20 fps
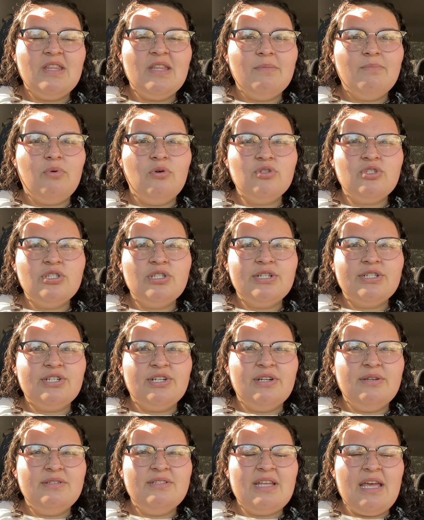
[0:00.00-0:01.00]
then posters are
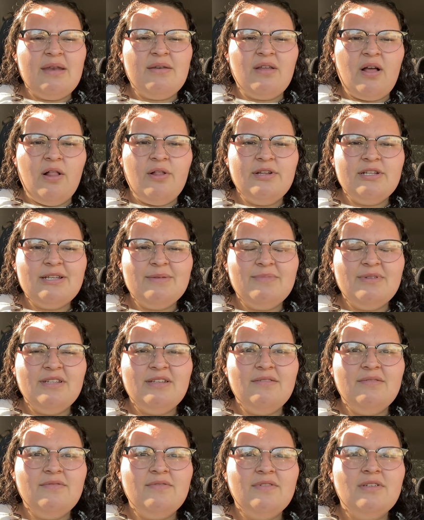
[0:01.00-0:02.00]
$10, I
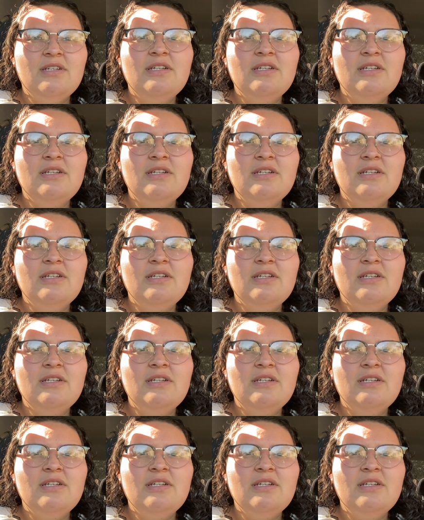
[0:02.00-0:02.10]
believe.